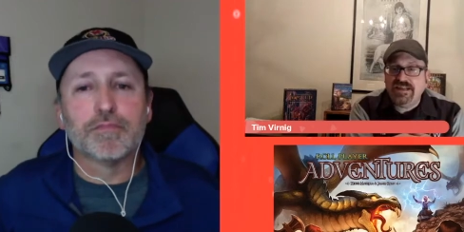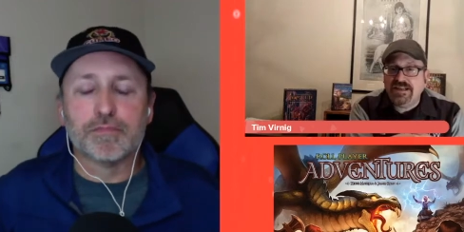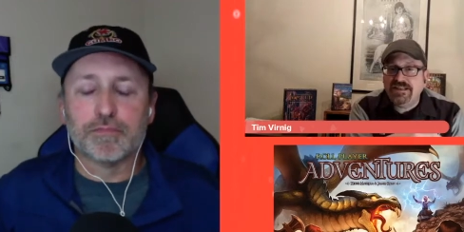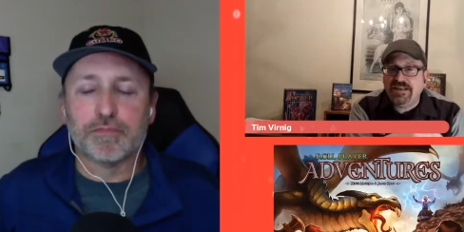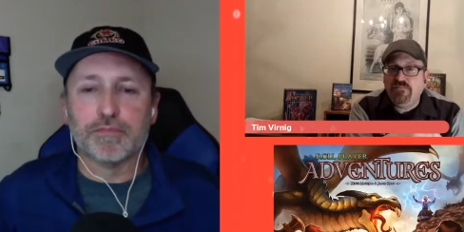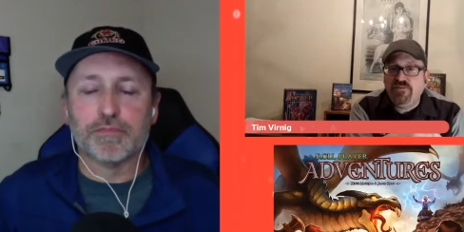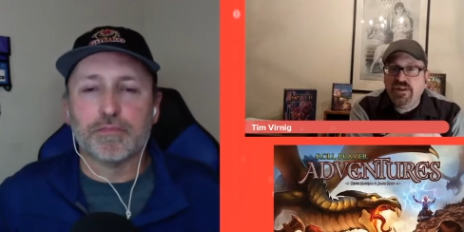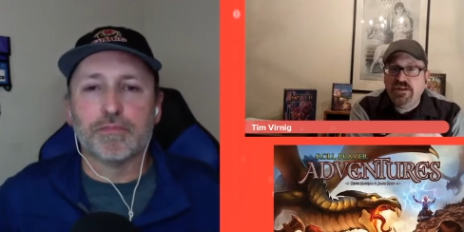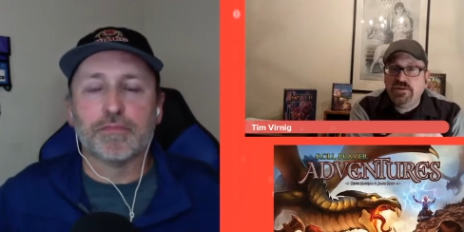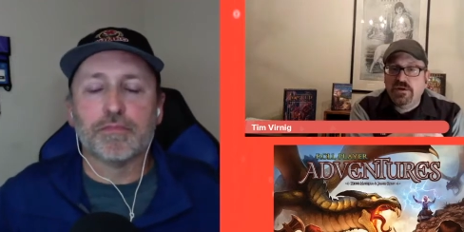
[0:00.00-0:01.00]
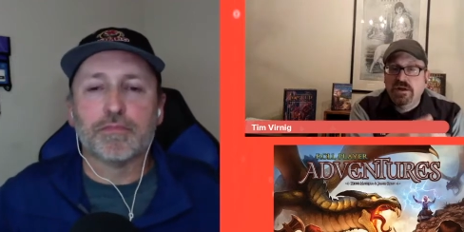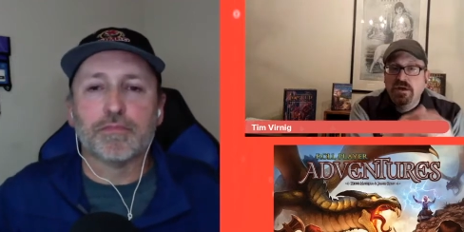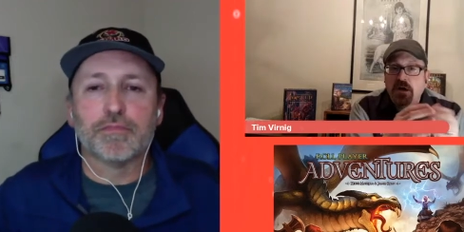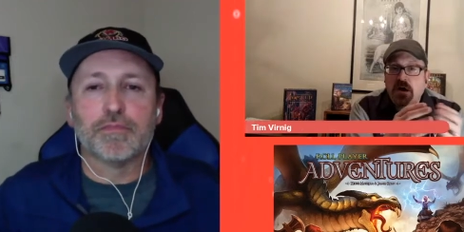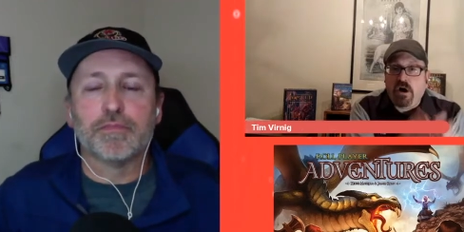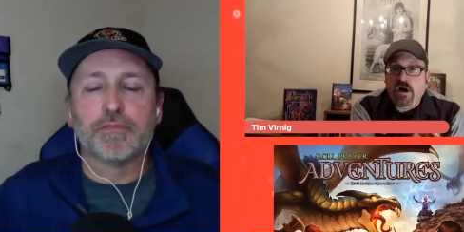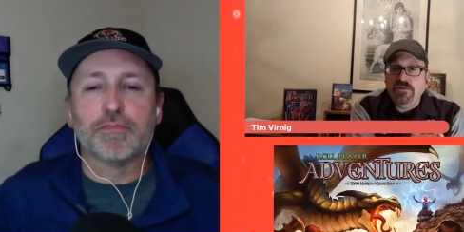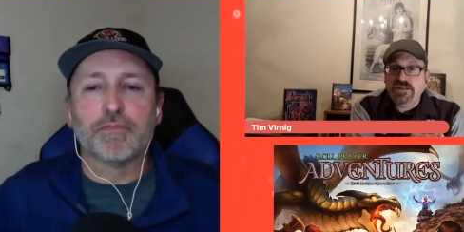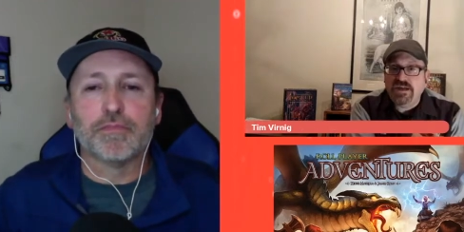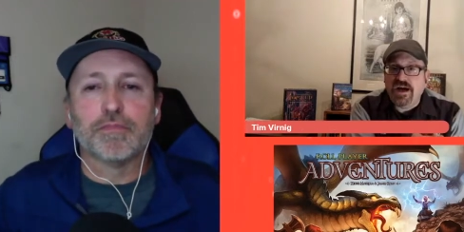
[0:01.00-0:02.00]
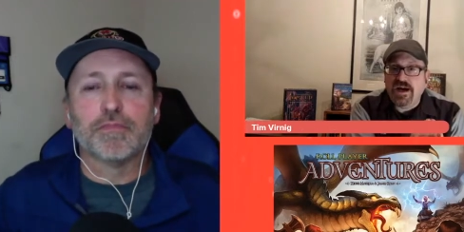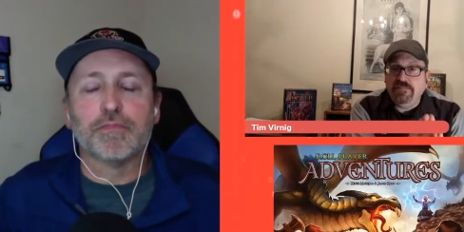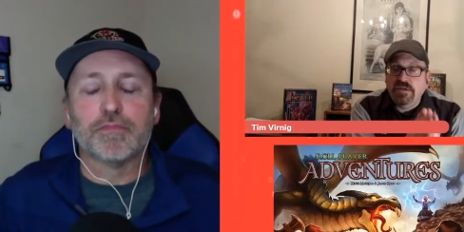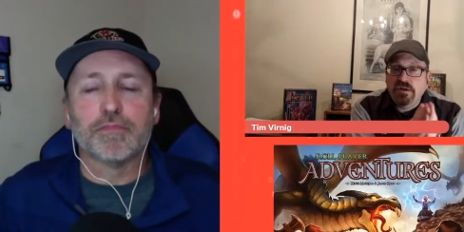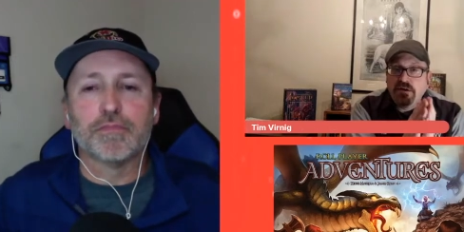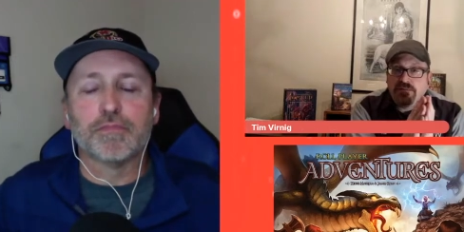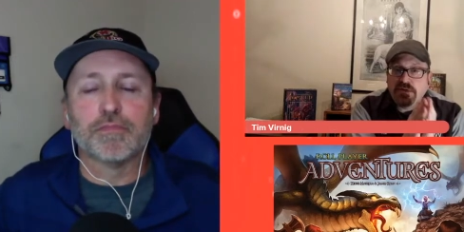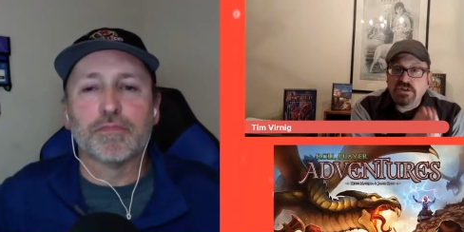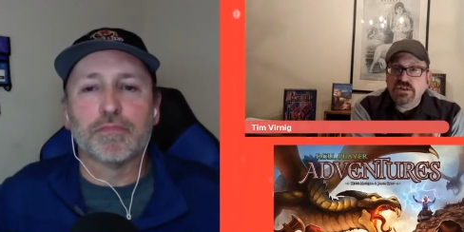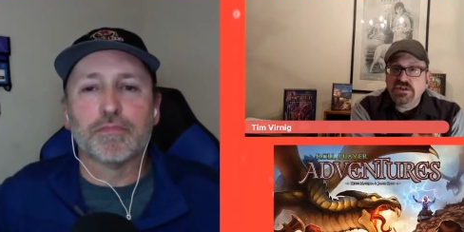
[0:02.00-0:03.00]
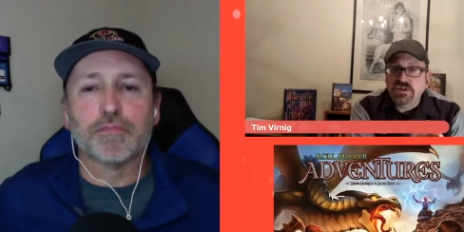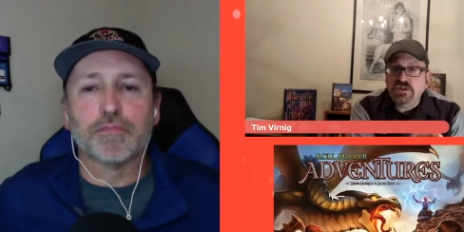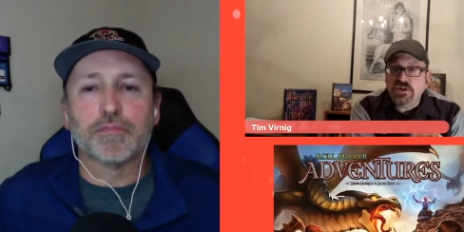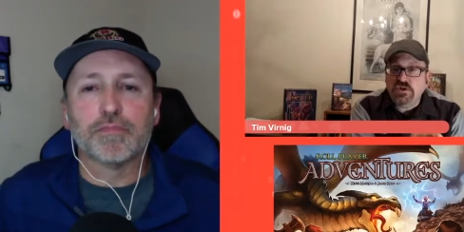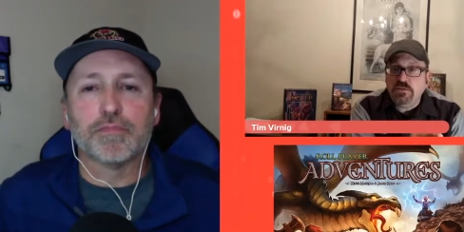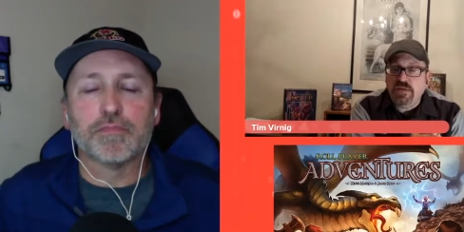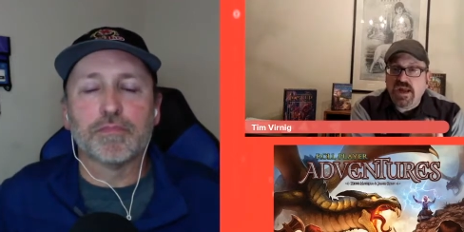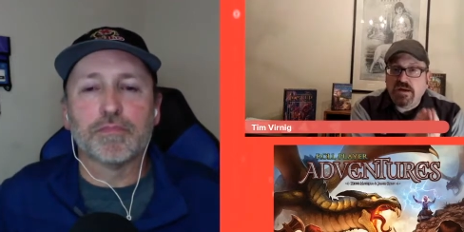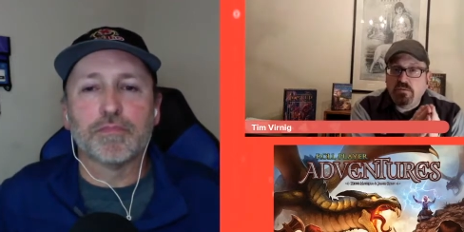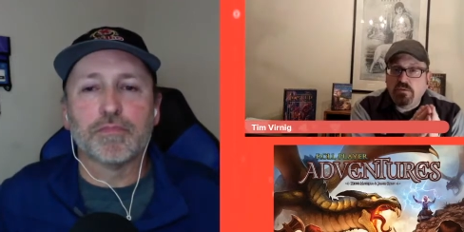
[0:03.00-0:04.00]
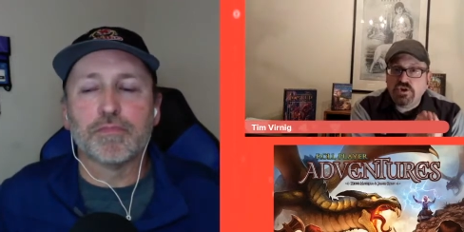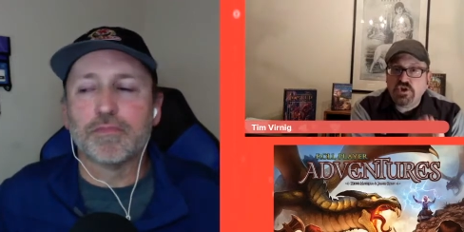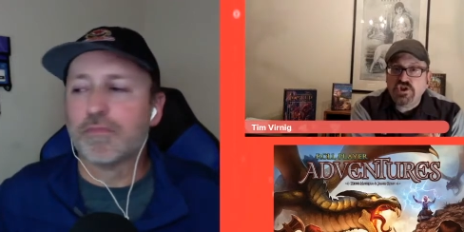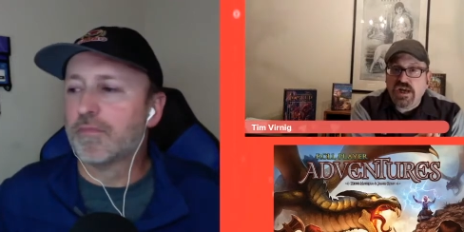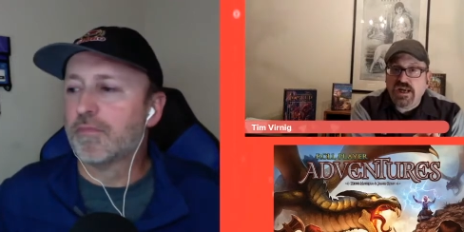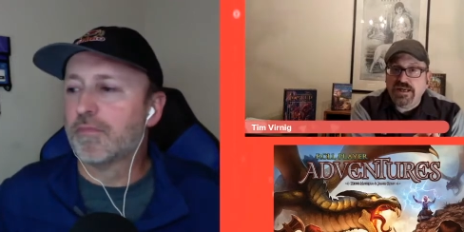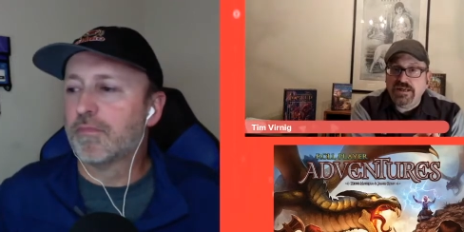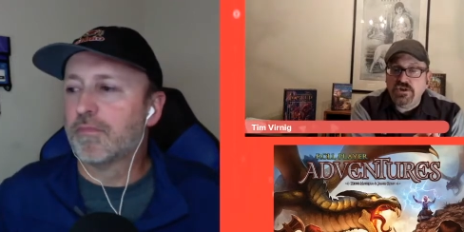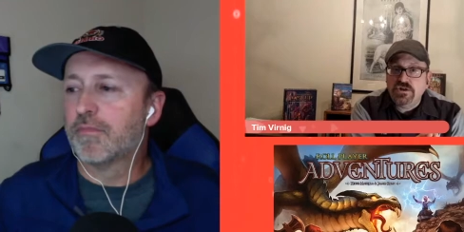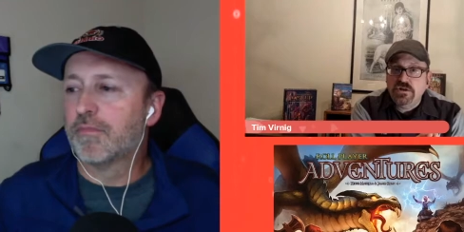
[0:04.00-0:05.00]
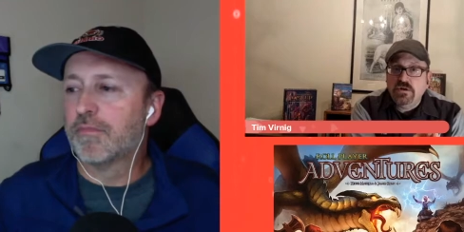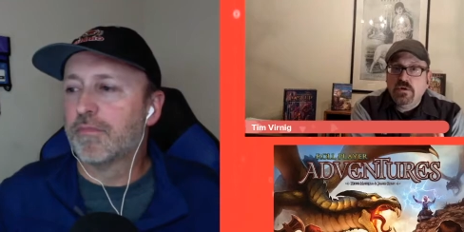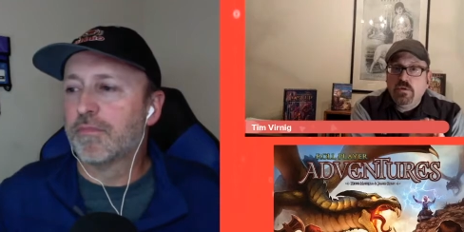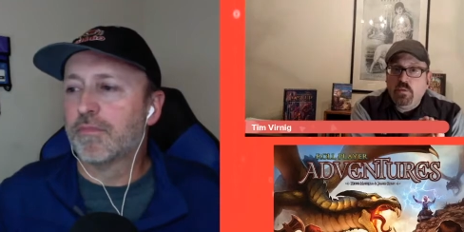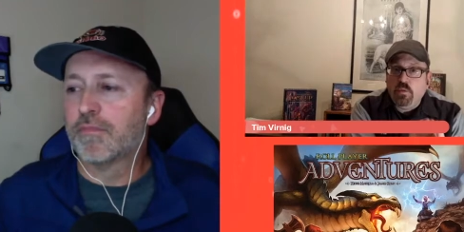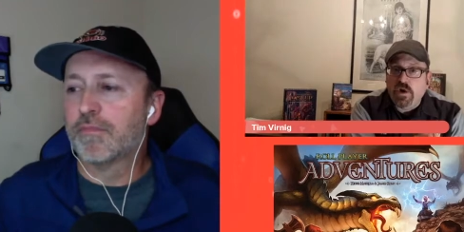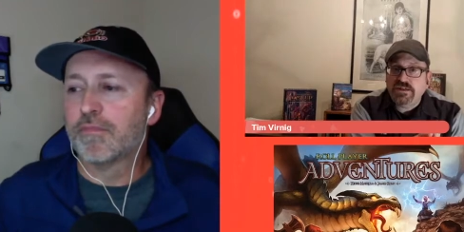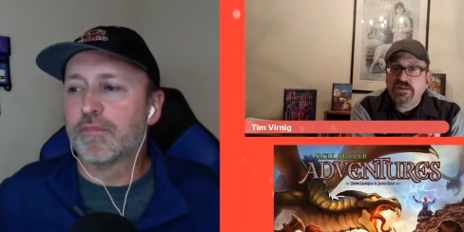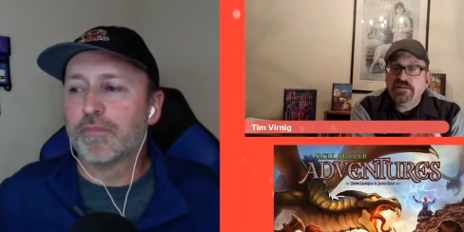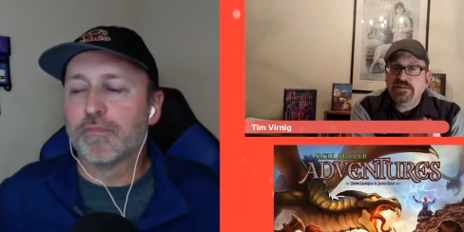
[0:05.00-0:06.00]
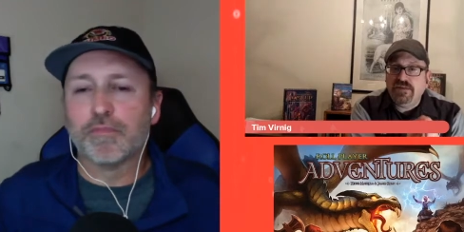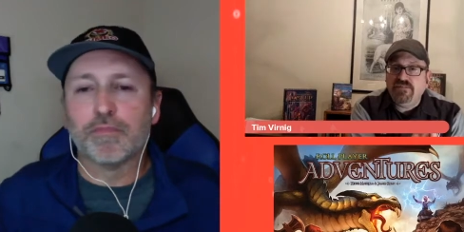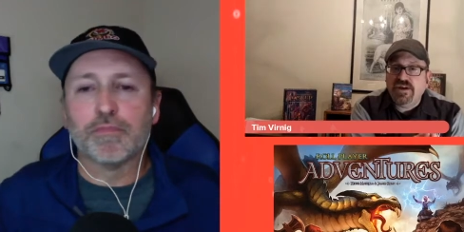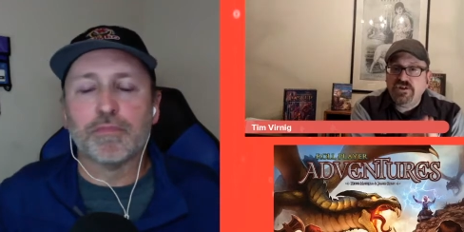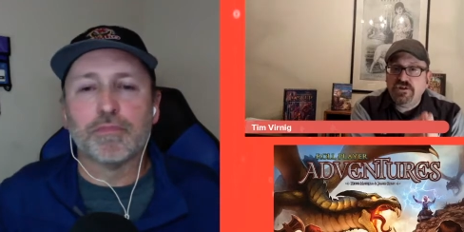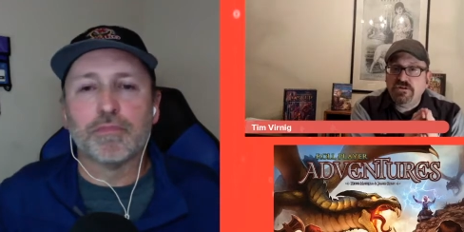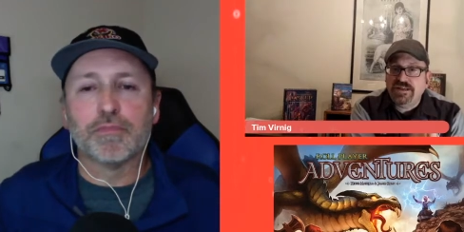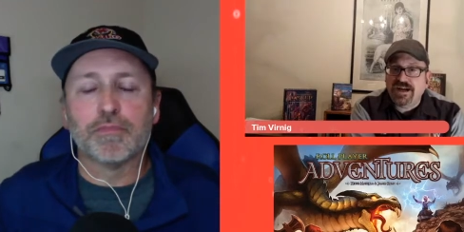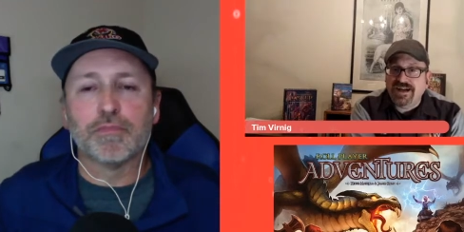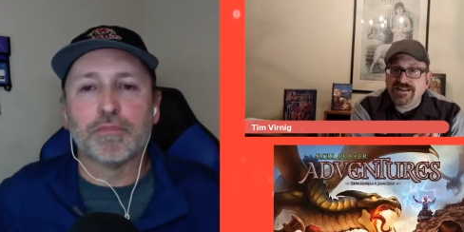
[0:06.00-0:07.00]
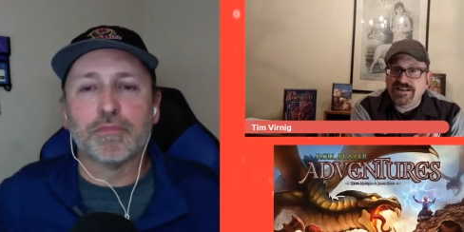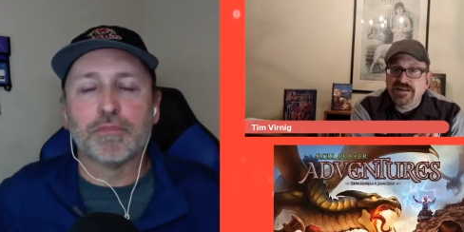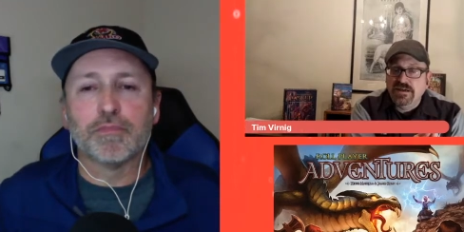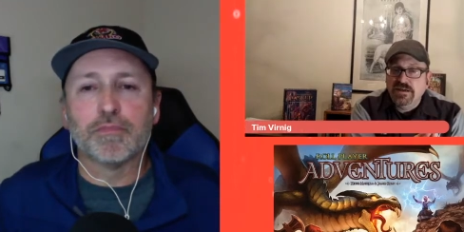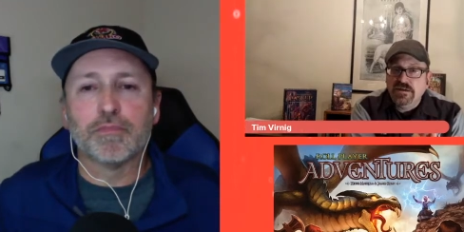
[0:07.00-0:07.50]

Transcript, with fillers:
Speaker 1: that same feeling to it. All the time, the decisions that you make will change what the adventure does.